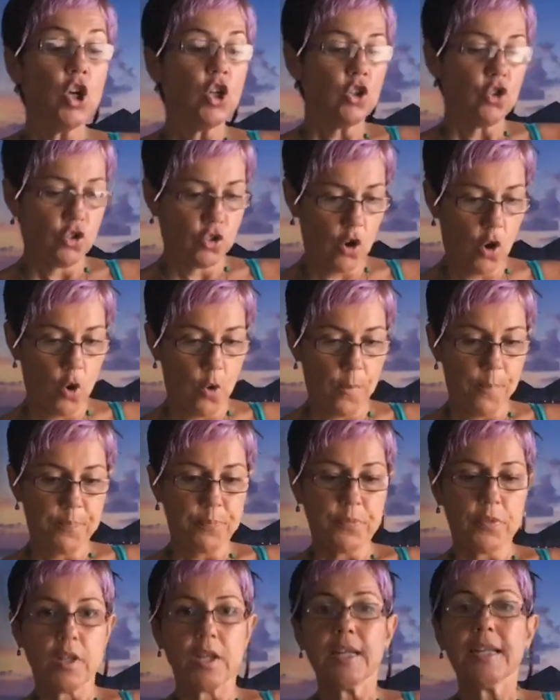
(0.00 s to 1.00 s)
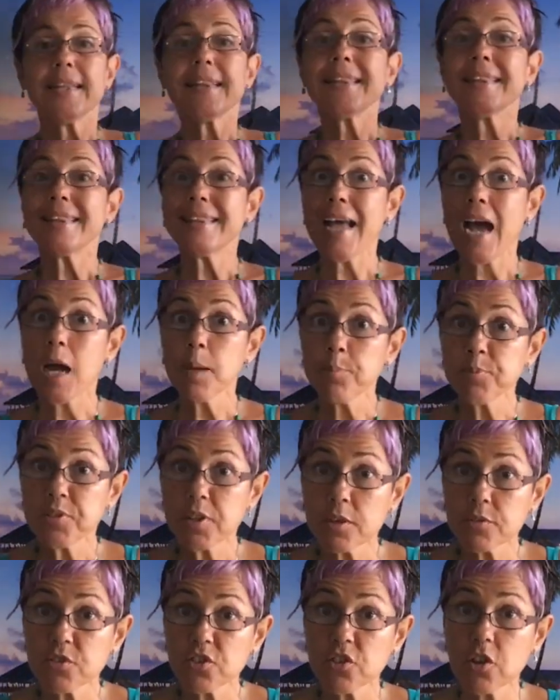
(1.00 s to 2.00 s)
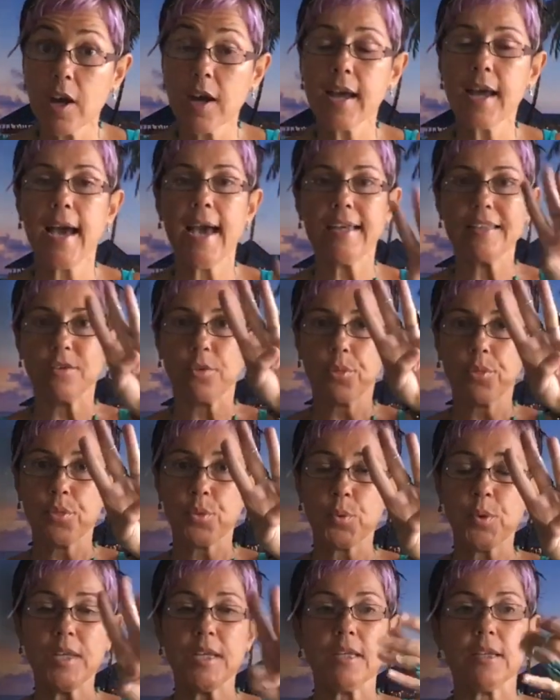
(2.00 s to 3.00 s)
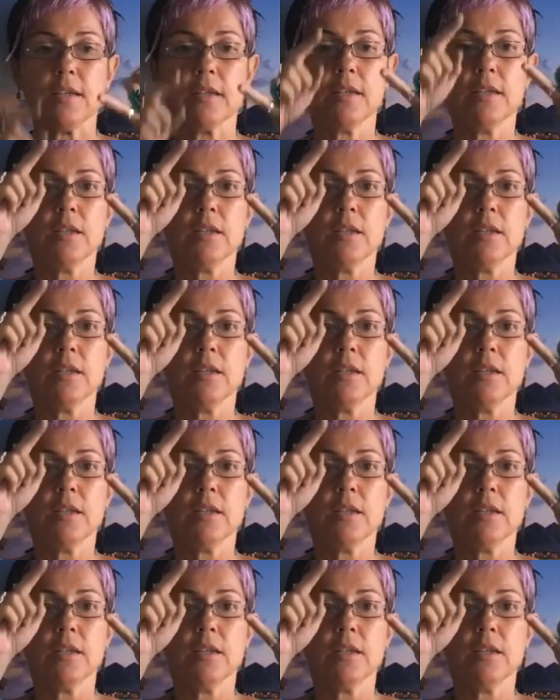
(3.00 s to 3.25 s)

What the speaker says: So, types of shungite, 3.